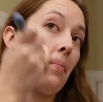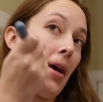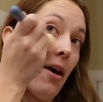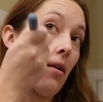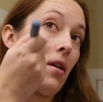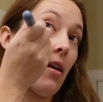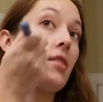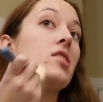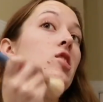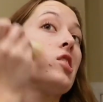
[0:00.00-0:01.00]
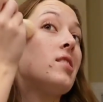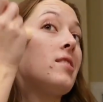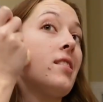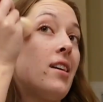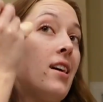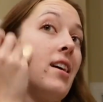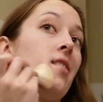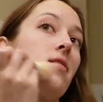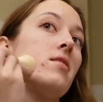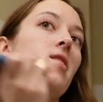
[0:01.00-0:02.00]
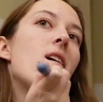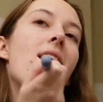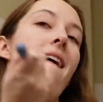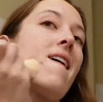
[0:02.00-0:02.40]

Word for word: powder is just gonna have to